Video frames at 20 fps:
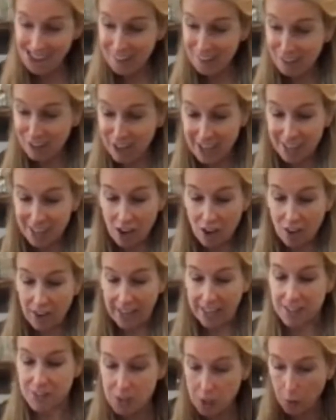Great.
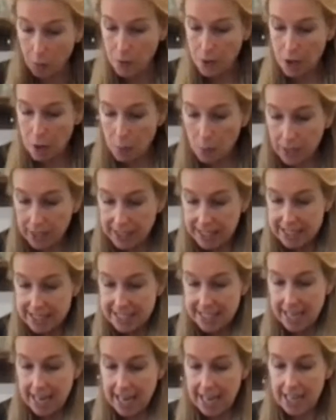Okay, so we're going to
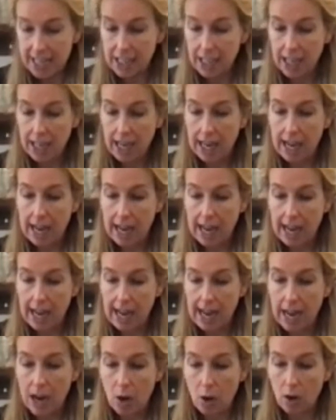take
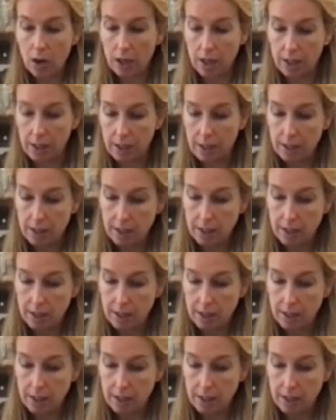our